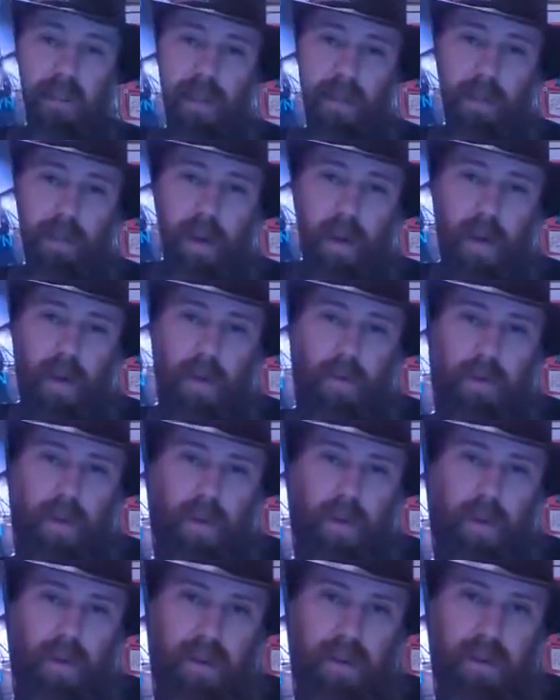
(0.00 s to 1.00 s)
people
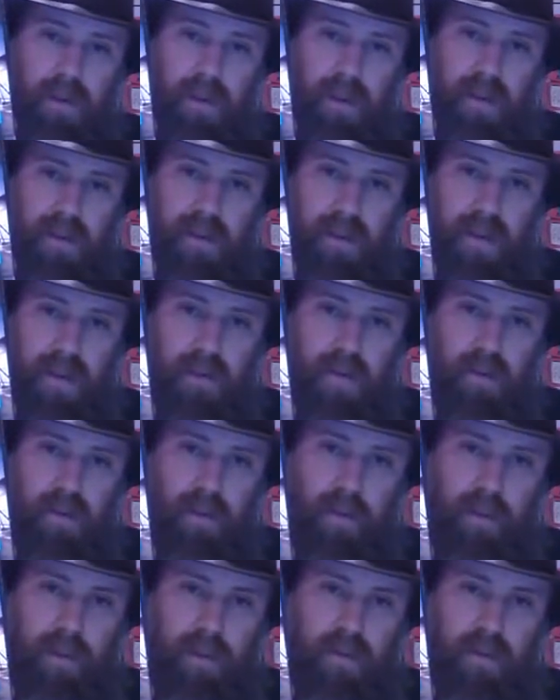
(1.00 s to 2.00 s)
overlooked in theaters,
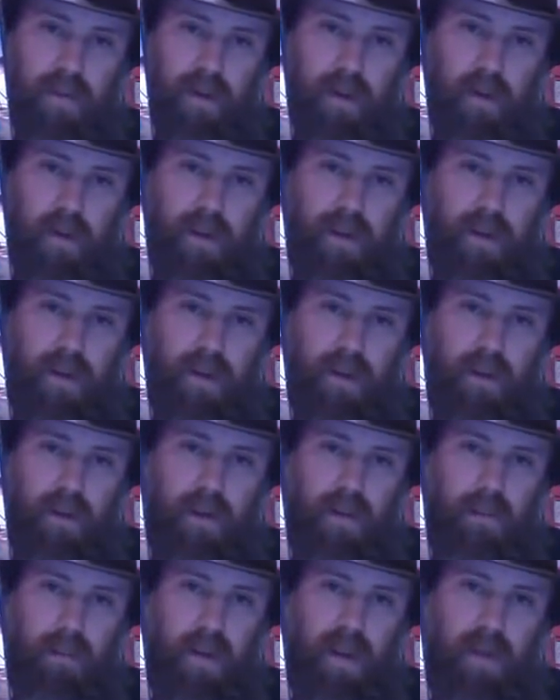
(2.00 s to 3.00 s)
but it's very good.
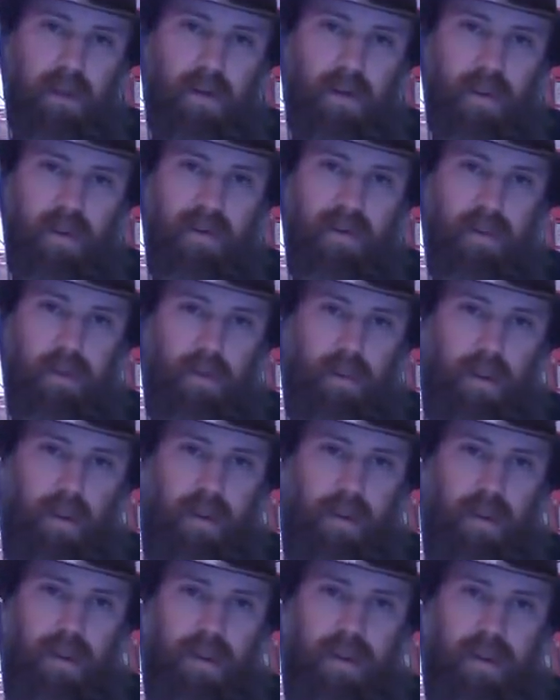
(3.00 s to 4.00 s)
Motherless
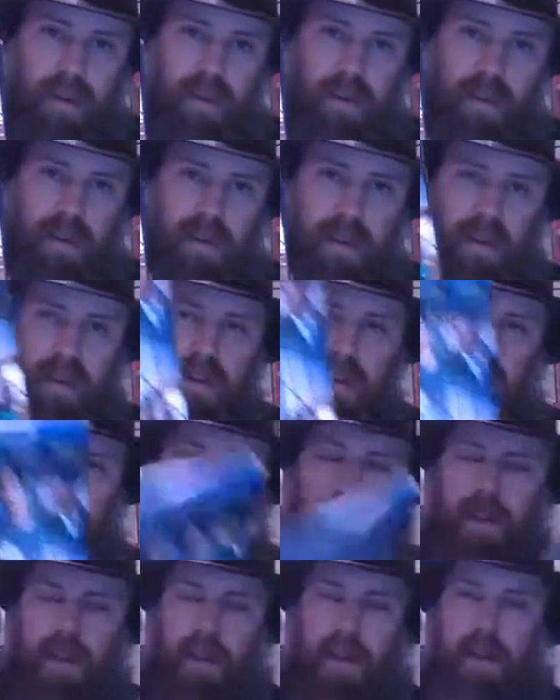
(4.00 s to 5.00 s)
Brooklyn.
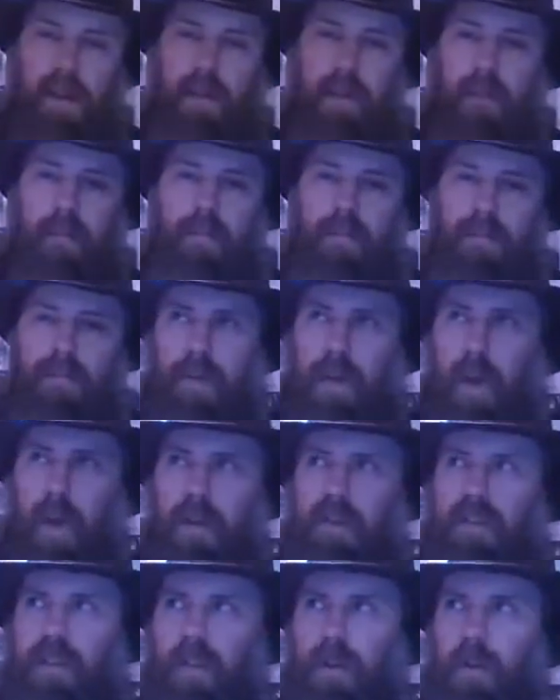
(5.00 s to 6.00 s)

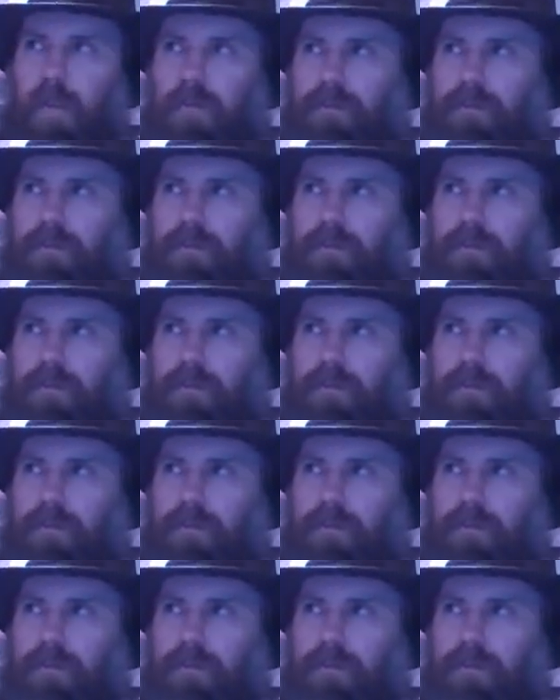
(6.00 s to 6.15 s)
Also,